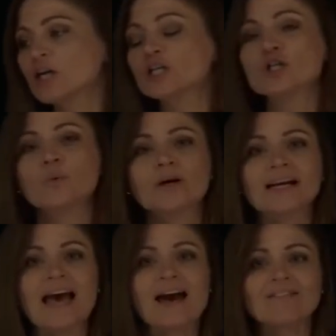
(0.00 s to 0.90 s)
So we're
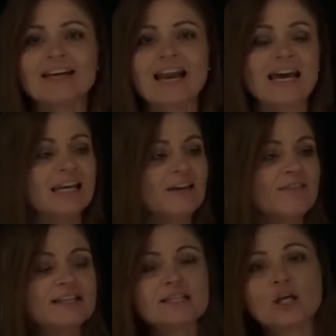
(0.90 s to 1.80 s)
going to have a negative
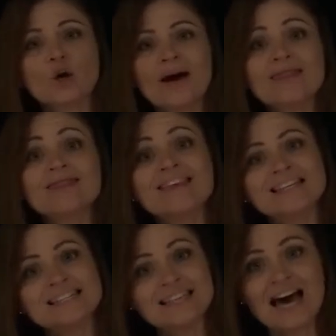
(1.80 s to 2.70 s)
that's going to go on
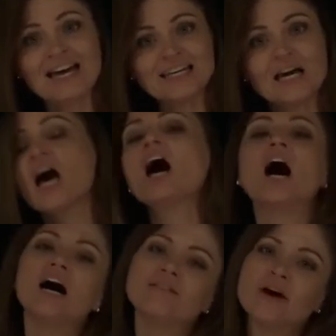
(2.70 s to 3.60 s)
this side
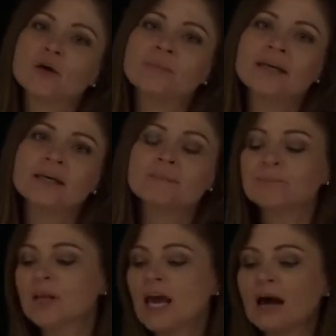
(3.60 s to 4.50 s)
of our mean,
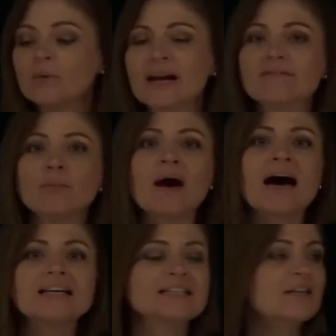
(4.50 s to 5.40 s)
and we're going to have a
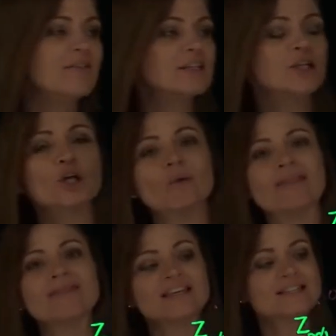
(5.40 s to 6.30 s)
positive that's going to go
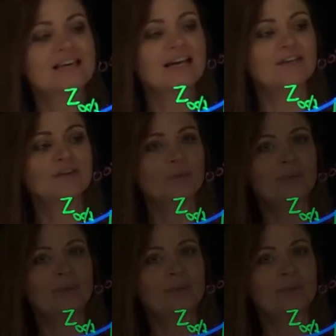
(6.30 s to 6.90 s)
on this side of our